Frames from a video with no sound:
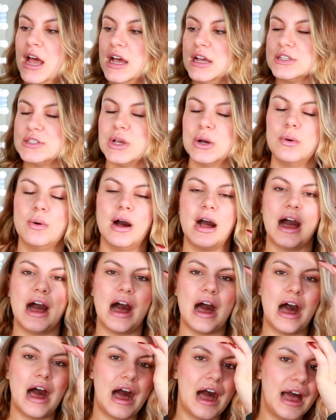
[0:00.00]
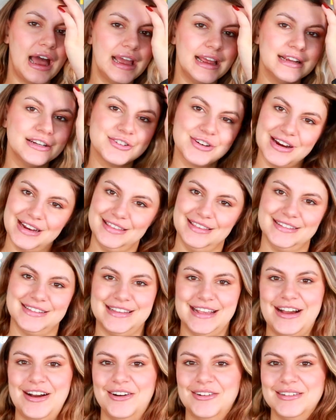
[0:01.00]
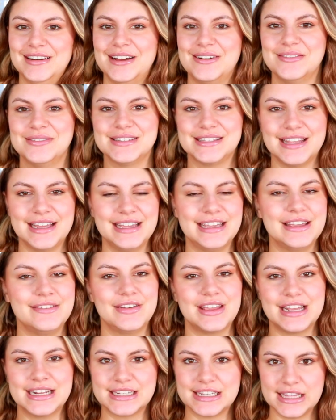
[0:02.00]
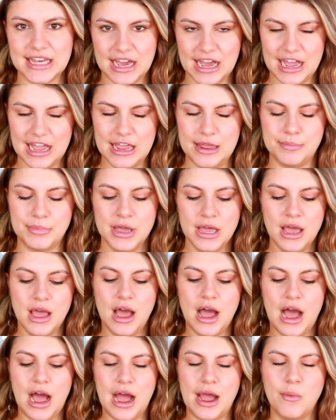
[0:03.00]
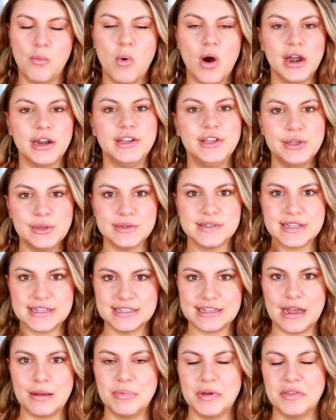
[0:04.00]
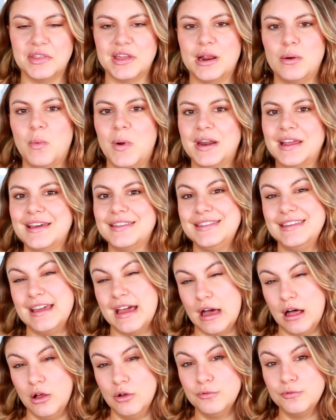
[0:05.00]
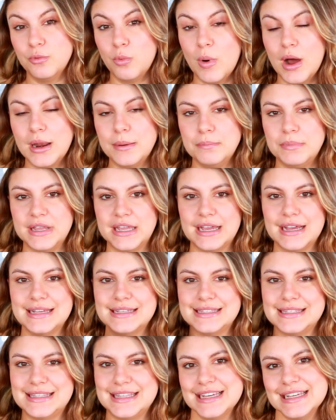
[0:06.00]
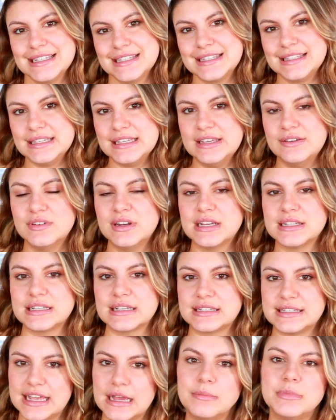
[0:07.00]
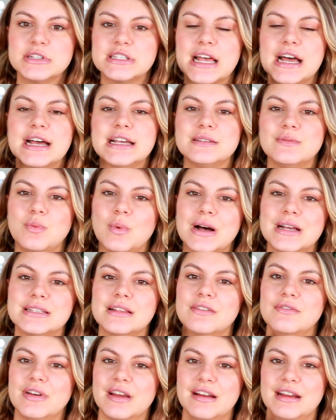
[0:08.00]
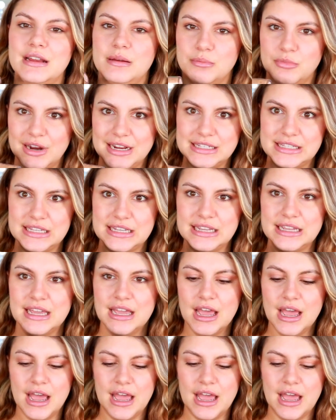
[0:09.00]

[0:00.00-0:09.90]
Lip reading: So I tried this out and I was like giving into the hype. I want to use this up and then I want to get the e.l.f. one because this, even as a sample size, was very pricey.